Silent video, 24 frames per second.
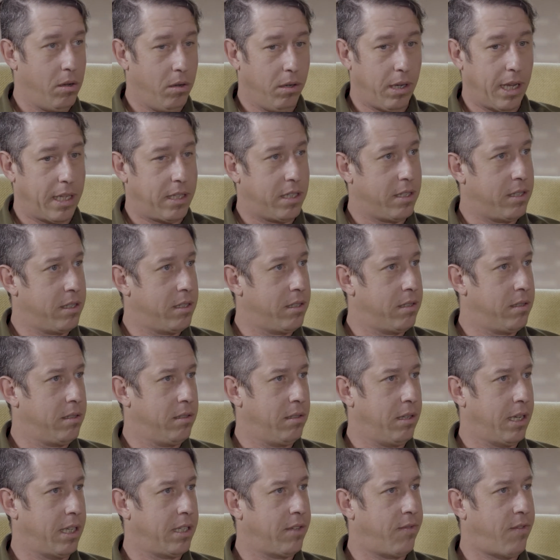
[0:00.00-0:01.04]
let's
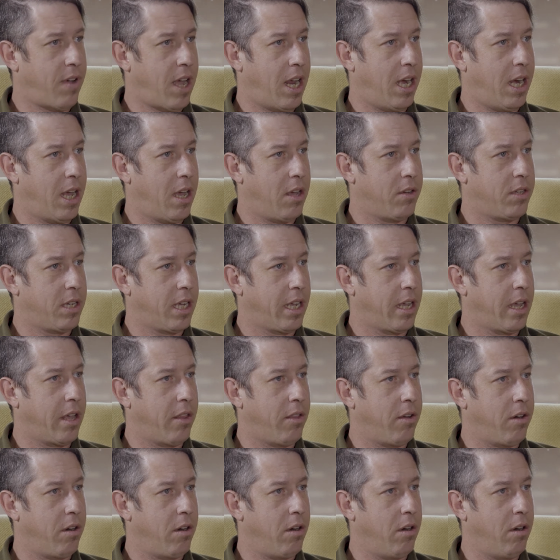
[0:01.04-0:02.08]
find out
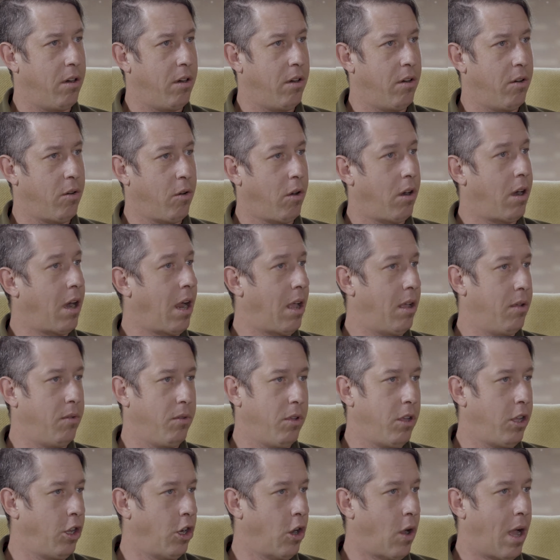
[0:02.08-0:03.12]
together, or
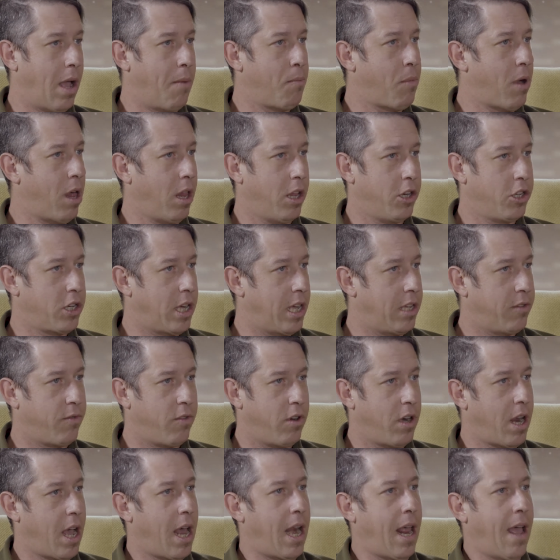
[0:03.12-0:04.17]
I apologize
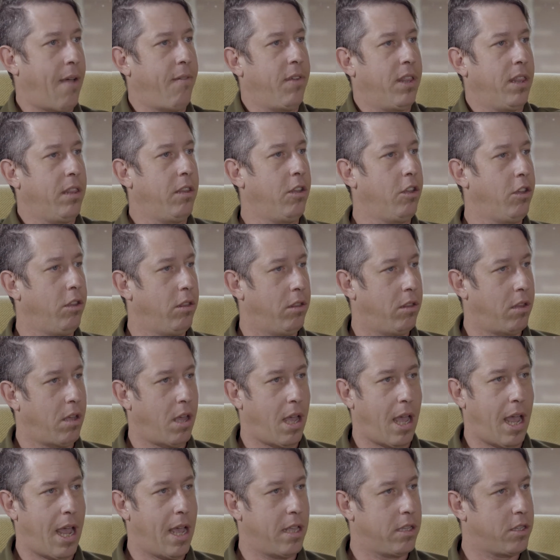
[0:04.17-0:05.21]
for not having the
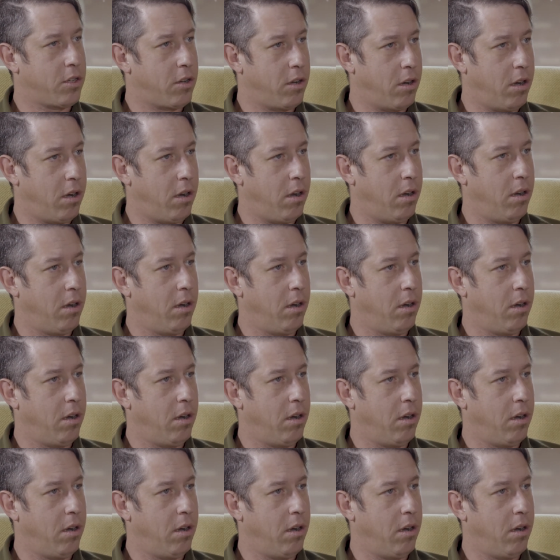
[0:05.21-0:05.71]
answer.